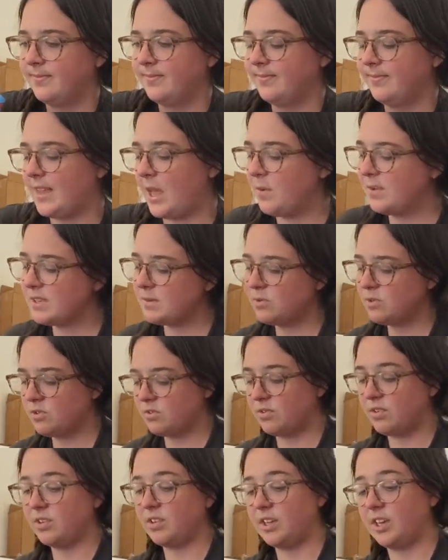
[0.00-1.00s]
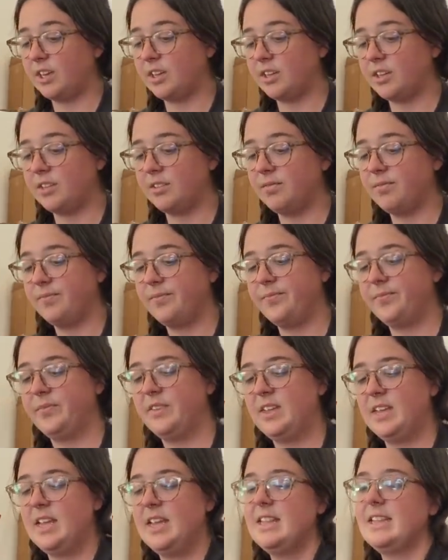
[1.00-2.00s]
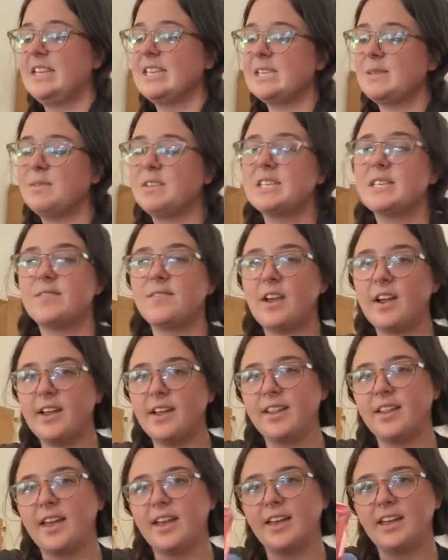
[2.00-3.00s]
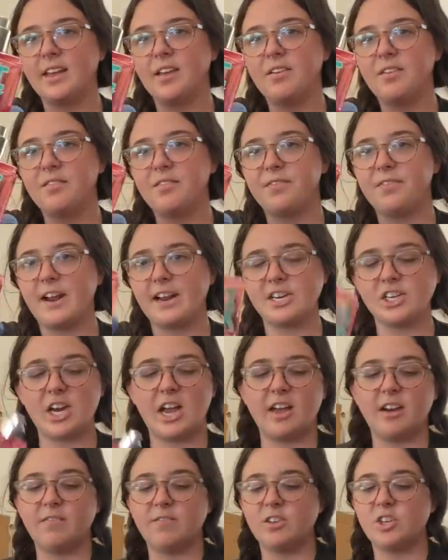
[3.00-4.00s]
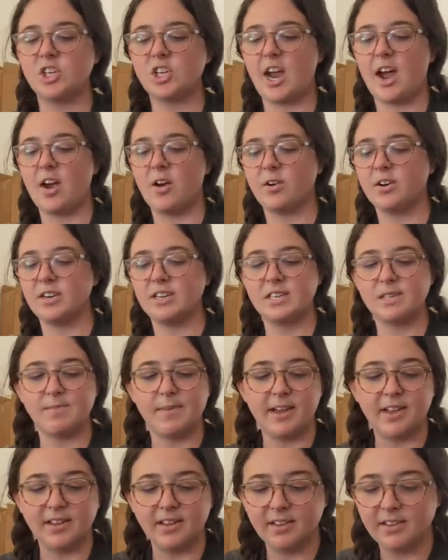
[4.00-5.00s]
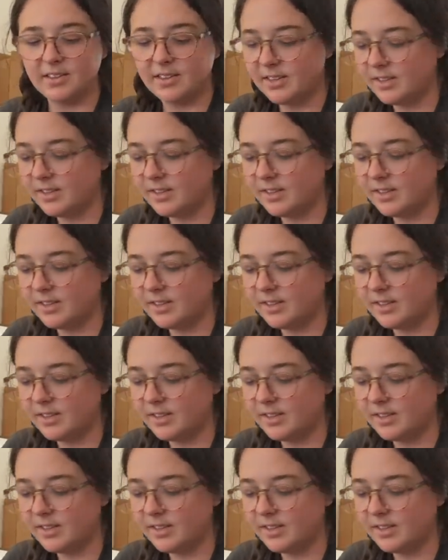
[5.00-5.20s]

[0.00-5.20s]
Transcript: That one smells really good. That smells very like fresh out of the shower smell.